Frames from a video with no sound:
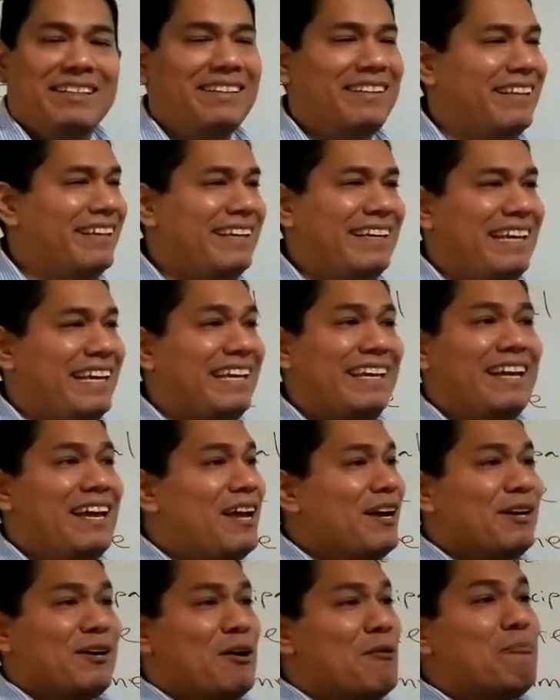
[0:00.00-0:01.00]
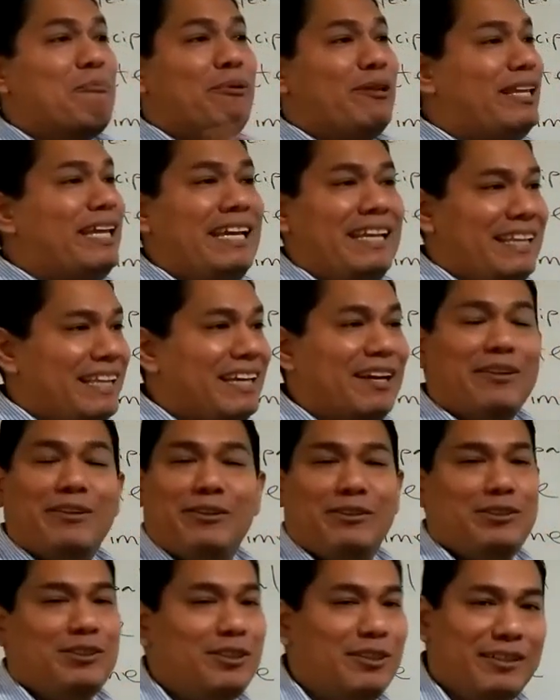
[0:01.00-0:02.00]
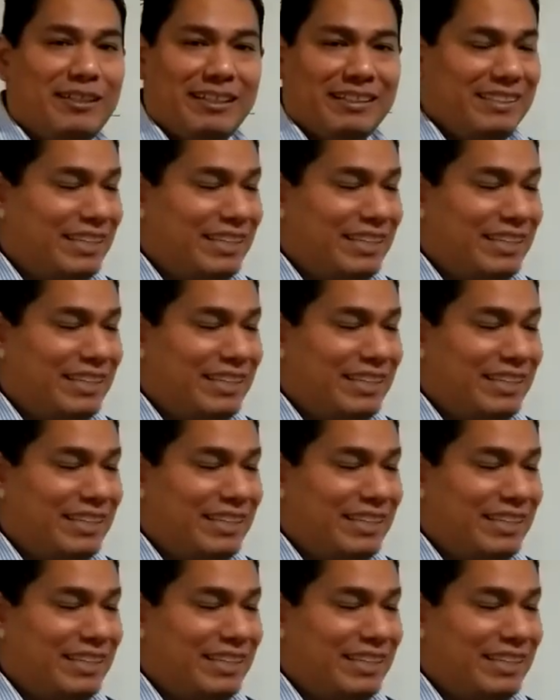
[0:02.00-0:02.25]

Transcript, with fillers: like he completely understood this.